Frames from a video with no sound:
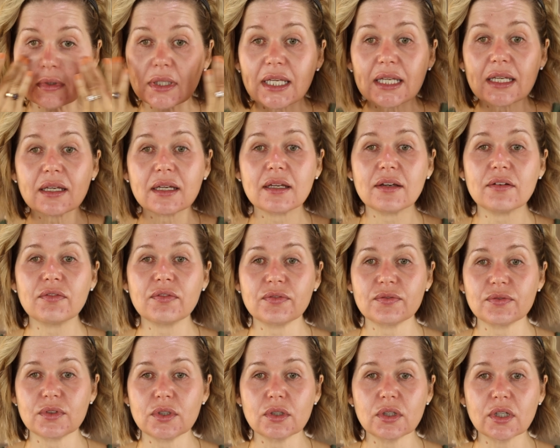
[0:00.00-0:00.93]
Like
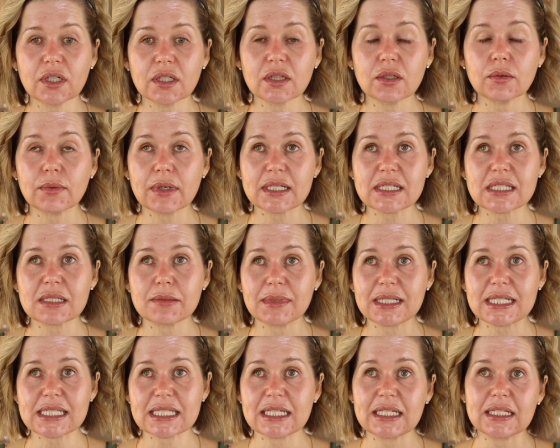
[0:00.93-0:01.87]
if you look at the rest of
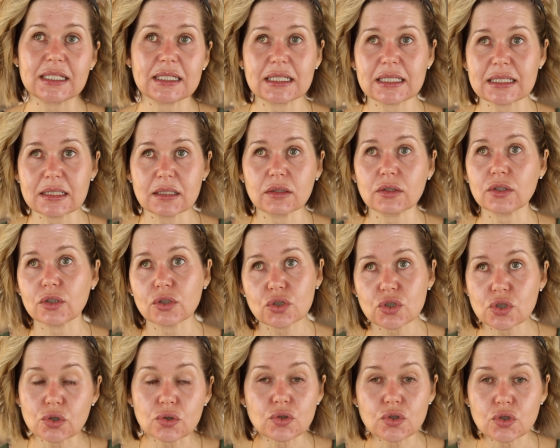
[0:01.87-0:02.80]
my skin, it doesn't look
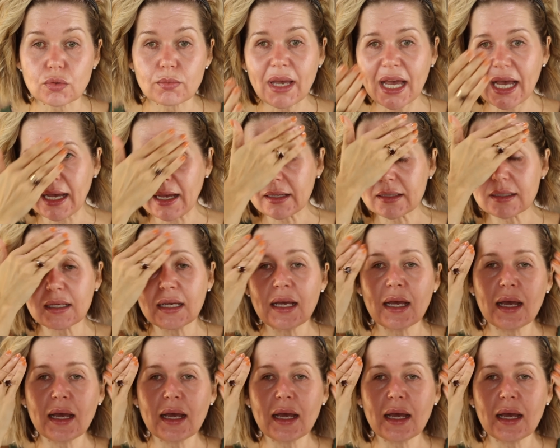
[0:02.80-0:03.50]
too bad.